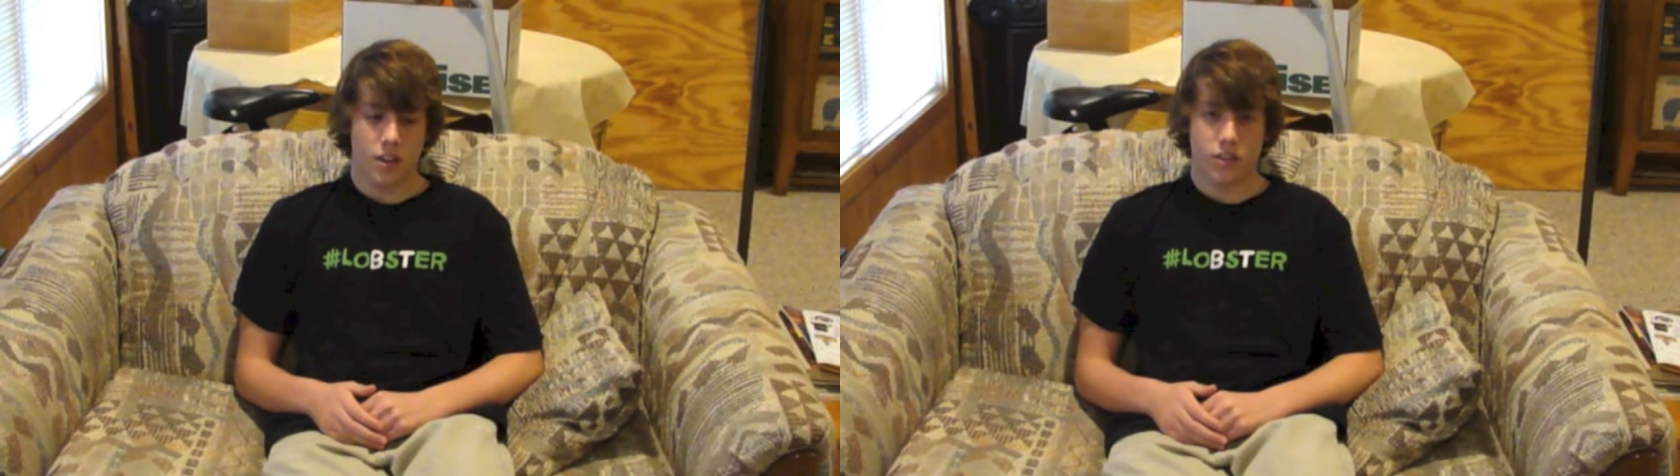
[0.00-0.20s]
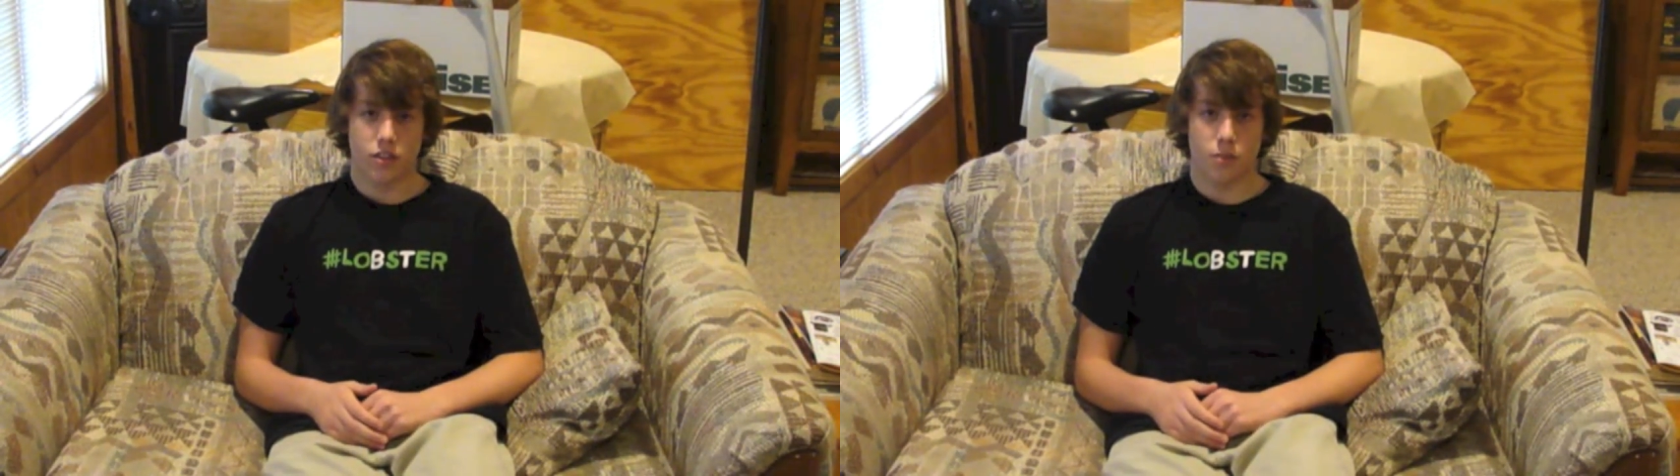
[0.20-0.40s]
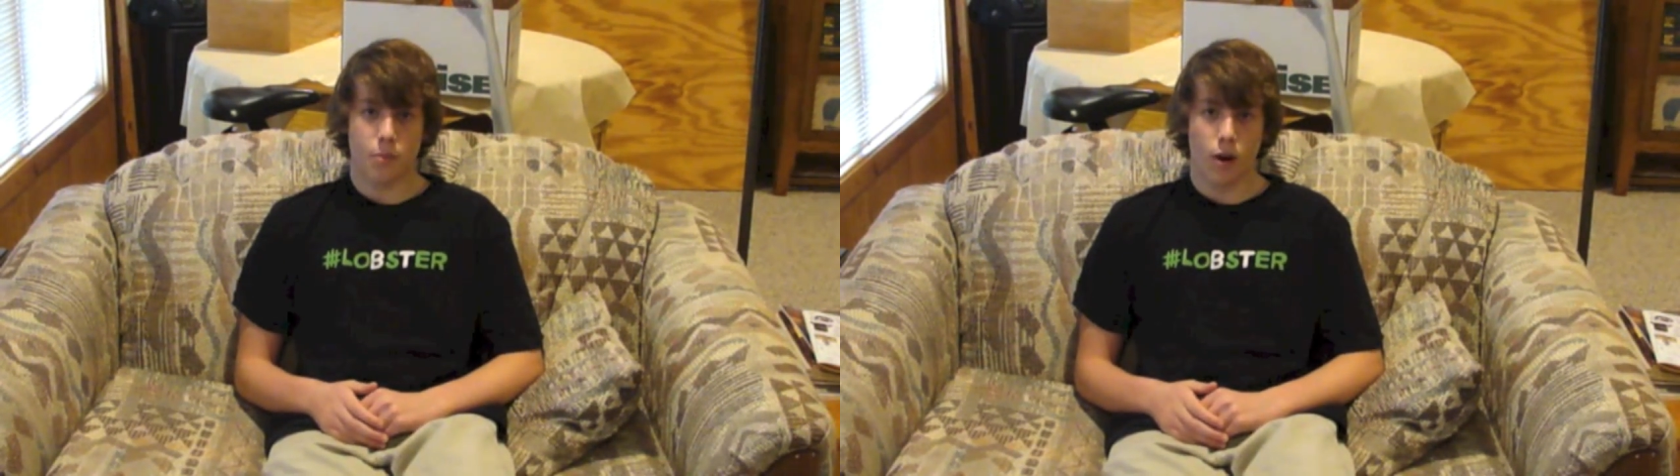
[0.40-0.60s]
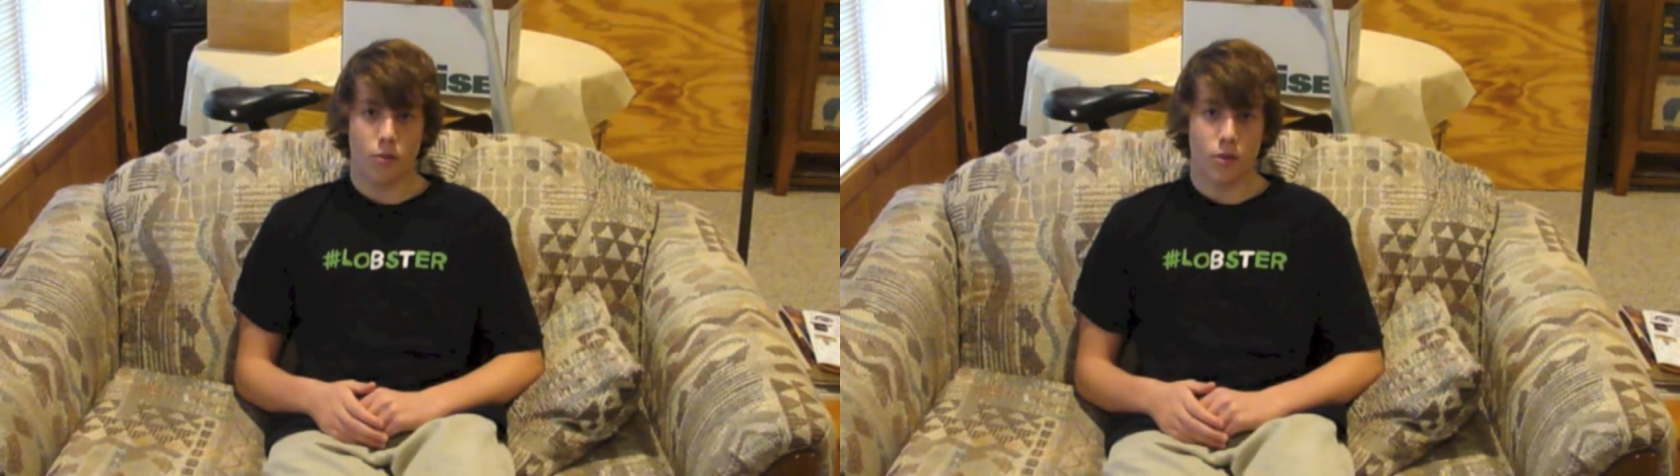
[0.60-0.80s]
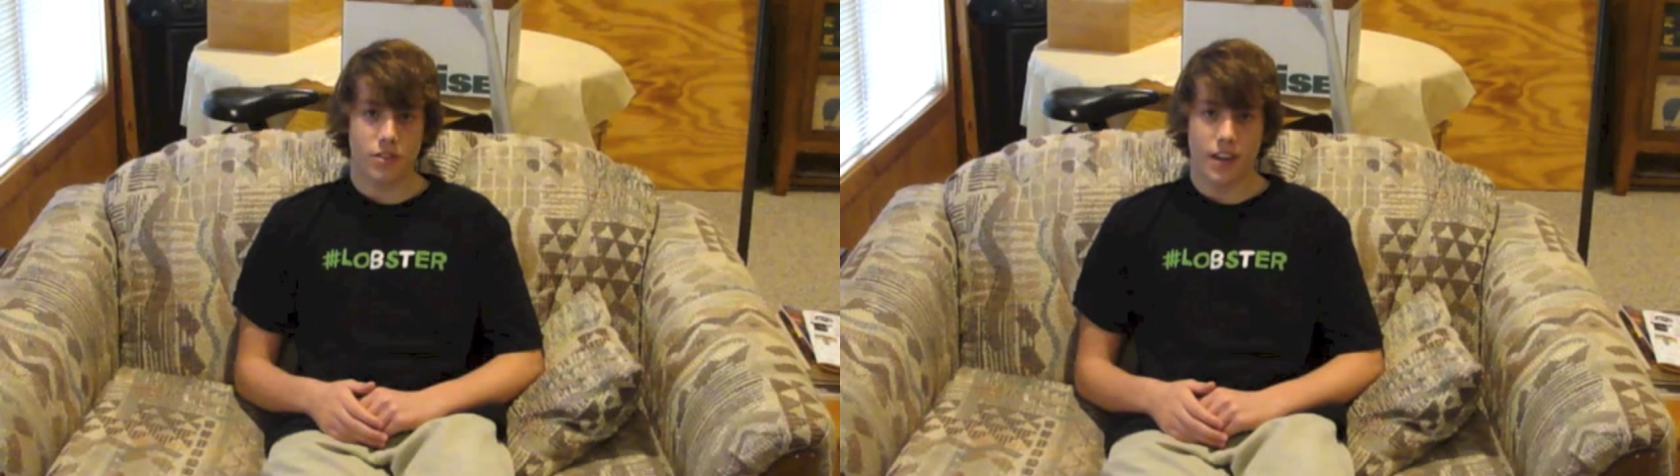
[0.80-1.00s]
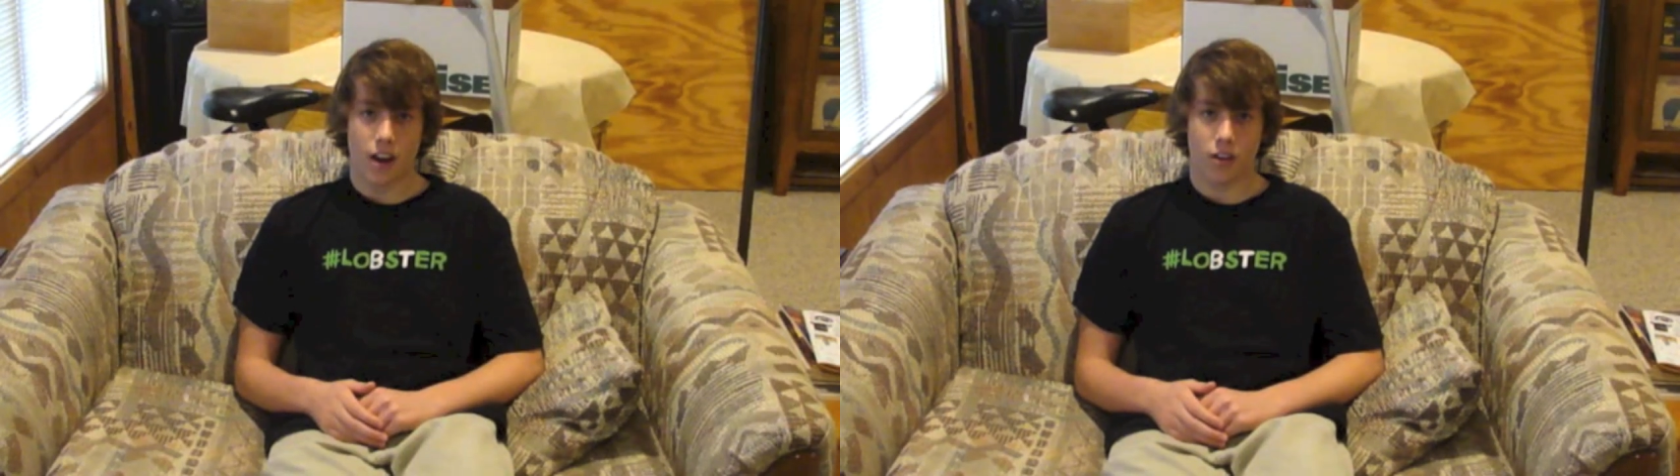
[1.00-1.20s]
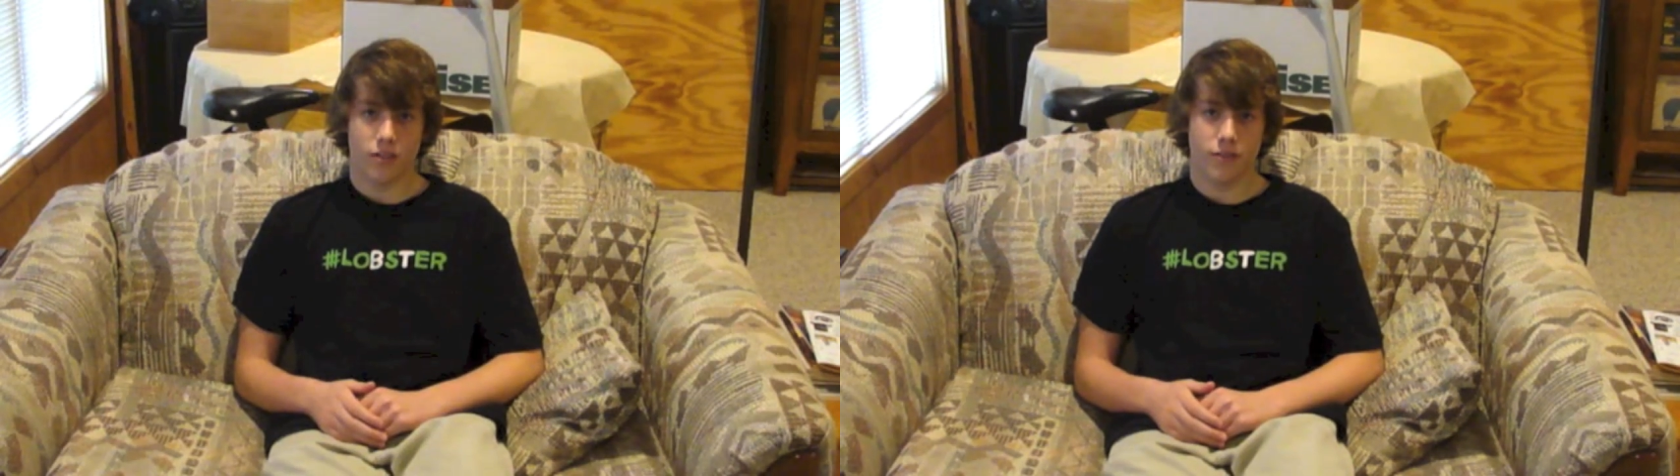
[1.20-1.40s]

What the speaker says: So the ball rolls down,